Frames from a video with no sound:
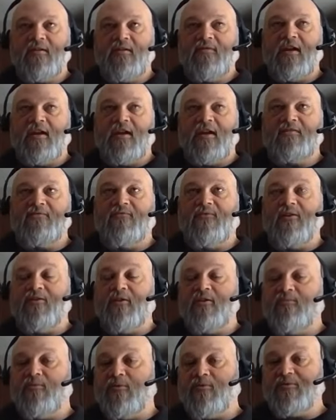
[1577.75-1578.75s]
that has
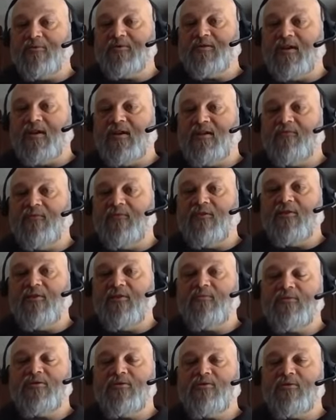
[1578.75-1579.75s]
very poor sights, very
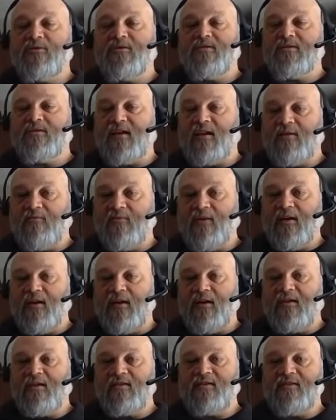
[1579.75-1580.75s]
short sight
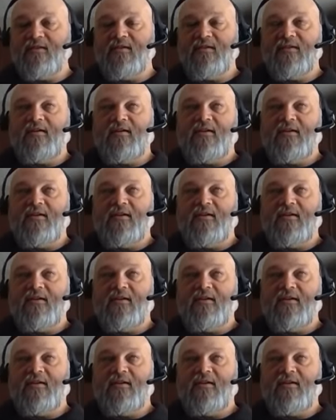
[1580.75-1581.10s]
radius.